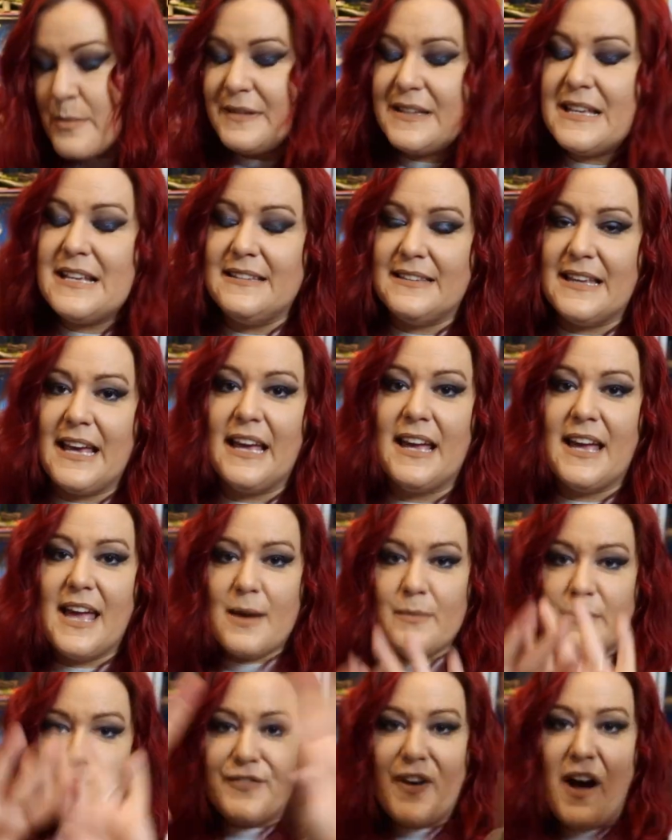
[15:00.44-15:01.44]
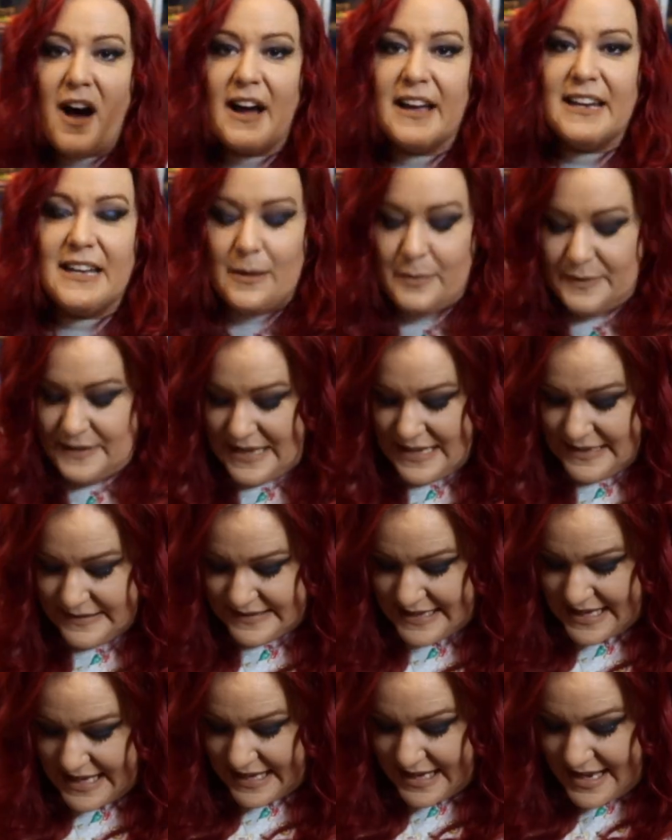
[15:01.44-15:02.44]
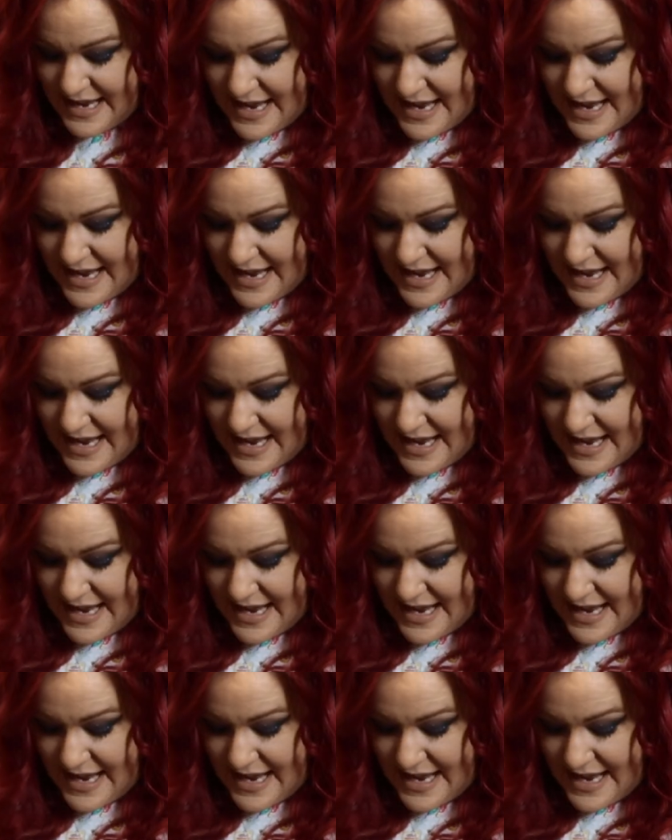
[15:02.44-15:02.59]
was easy. It was fine. It was easy.